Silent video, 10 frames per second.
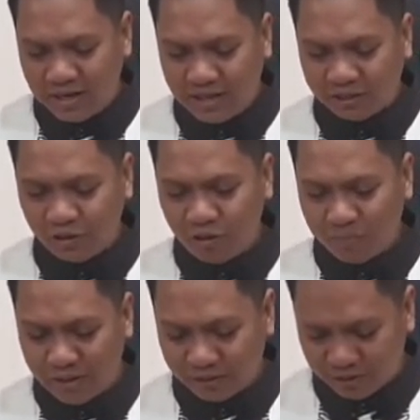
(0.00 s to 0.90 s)
Let no
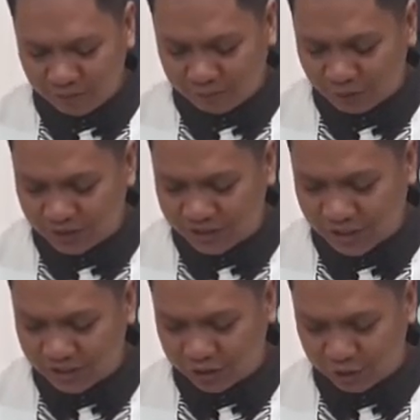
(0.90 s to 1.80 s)
man therefore
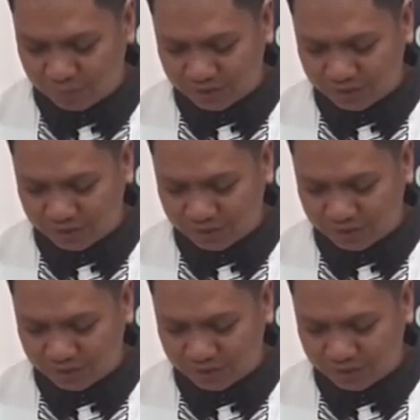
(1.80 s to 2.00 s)
judge you.